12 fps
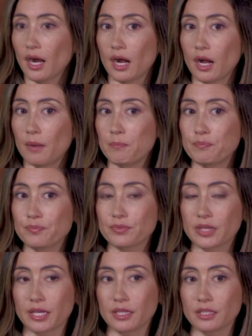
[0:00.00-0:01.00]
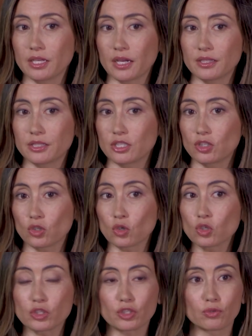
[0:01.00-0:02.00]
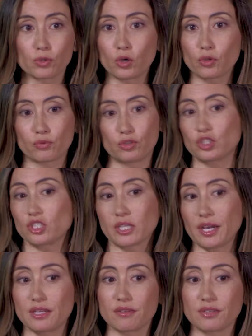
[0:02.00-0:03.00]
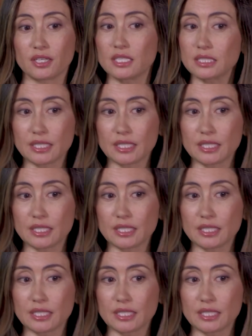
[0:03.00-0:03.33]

um, that the early growth was just kind of a,